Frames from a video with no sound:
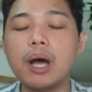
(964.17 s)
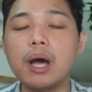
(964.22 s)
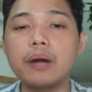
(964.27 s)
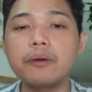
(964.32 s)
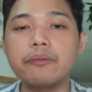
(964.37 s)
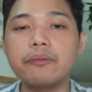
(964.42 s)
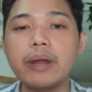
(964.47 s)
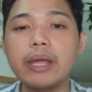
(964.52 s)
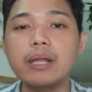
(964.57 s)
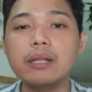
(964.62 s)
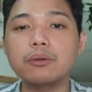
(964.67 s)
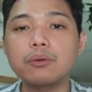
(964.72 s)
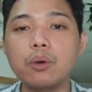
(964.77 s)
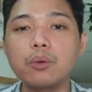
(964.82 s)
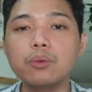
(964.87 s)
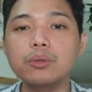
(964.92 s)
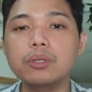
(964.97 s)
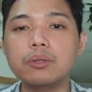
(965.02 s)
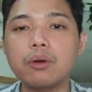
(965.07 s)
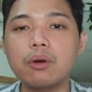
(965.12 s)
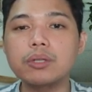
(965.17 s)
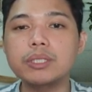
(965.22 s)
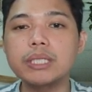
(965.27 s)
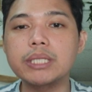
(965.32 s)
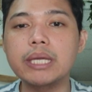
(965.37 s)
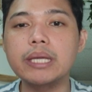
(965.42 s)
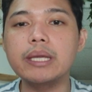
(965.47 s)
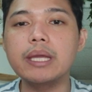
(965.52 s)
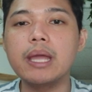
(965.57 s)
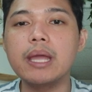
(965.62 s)
railroad
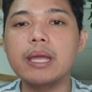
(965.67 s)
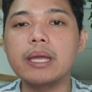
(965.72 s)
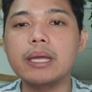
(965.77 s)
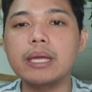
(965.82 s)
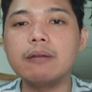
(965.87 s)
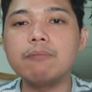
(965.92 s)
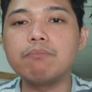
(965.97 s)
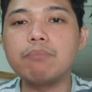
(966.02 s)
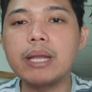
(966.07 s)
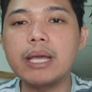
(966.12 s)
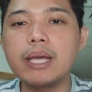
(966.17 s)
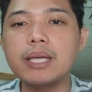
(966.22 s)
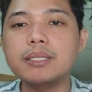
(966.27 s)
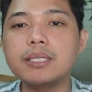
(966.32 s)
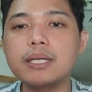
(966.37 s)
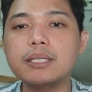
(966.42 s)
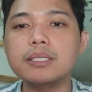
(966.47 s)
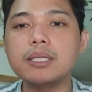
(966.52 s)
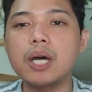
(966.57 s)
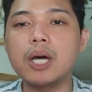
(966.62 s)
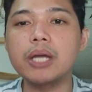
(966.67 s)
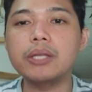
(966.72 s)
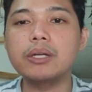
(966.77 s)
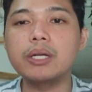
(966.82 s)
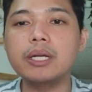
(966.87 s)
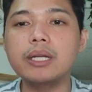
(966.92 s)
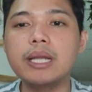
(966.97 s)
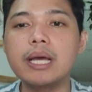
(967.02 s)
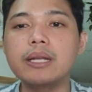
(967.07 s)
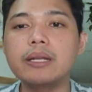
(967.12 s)
crossing in places other
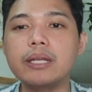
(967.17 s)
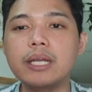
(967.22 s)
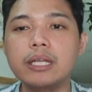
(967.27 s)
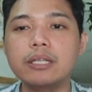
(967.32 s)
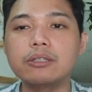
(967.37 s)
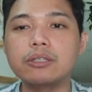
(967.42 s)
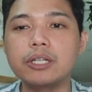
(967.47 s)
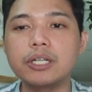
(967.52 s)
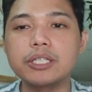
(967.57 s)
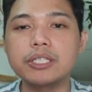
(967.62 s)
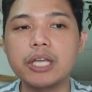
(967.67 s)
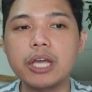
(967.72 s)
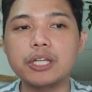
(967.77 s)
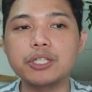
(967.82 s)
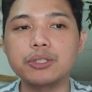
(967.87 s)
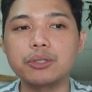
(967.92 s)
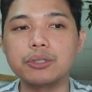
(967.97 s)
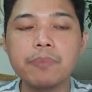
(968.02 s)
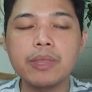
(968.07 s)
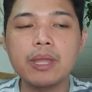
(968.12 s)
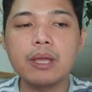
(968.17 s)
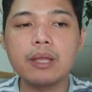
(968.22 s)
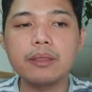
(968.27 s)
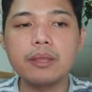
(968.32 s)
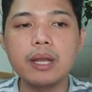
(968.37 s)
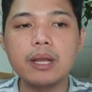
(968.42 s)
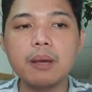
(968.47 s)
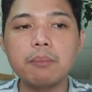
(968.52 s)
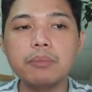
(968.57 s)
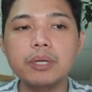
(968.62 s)
than intersections.
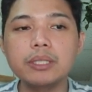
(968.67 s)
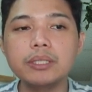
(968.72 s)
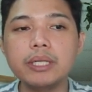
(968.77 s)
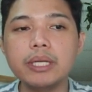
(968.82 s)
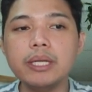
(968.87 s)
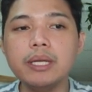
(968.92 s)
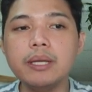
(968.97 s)
Then number 3,